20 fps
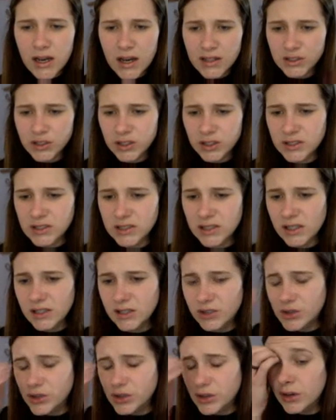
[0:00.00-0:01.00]
As you can
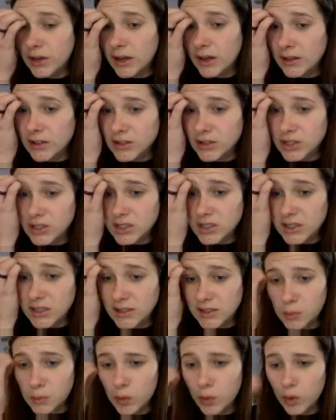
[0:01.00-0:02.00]
see, as you go down, it just
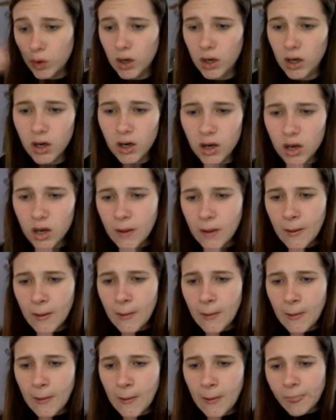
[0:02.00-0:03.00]
gets more
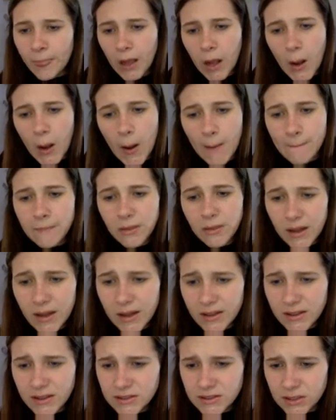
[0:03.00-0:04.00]

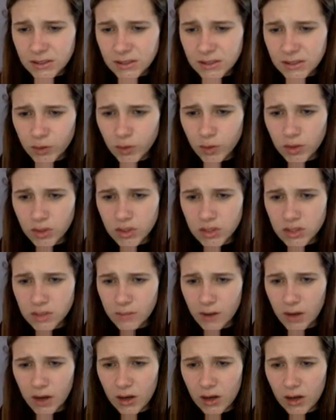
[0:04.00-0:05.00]
complex. So towards the
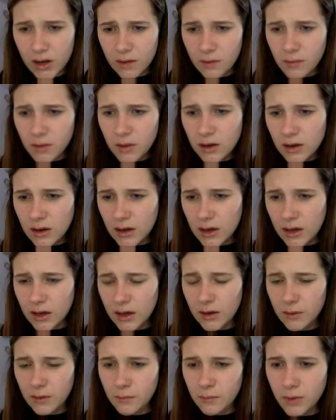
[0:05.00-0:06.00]
bottom,
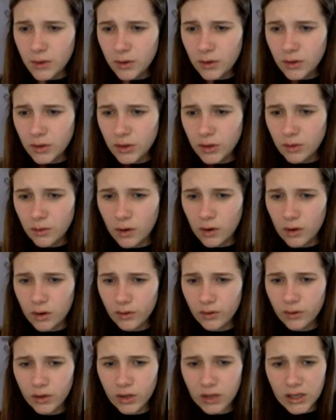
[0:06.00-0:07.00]
you
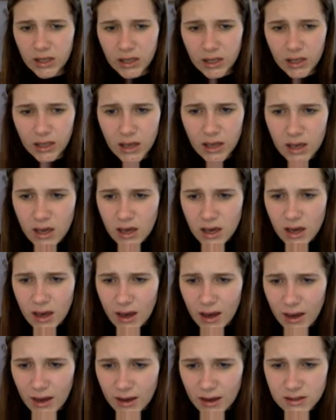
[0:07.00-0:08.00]
are looking
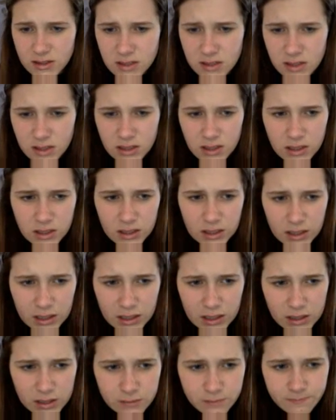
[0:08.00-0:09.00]
at
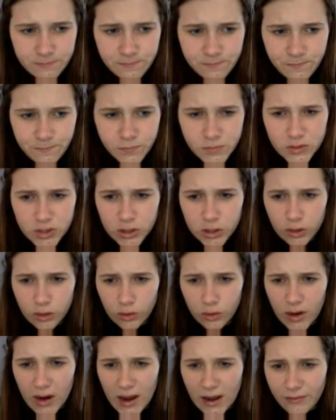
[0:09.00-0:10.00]

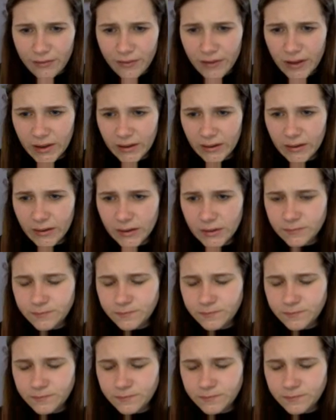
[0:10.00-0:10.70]
graphing.